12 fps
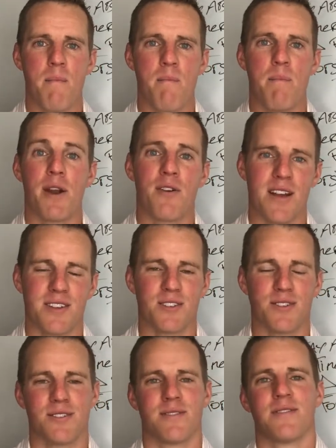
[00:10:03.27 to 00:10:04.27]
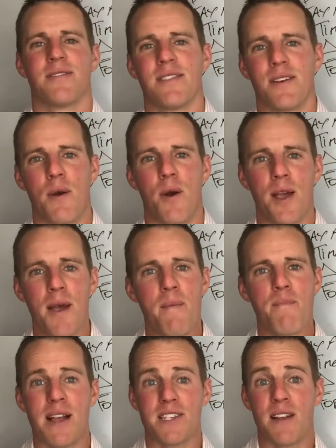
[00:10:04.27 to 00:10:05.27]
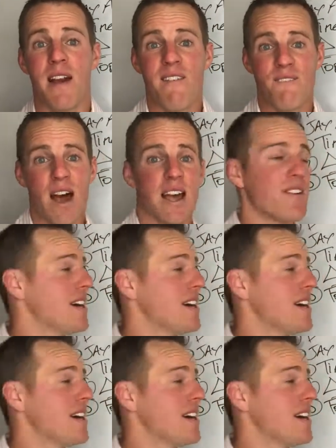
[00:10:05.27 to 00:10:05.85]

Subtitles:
better answers. Okay, that's it. 5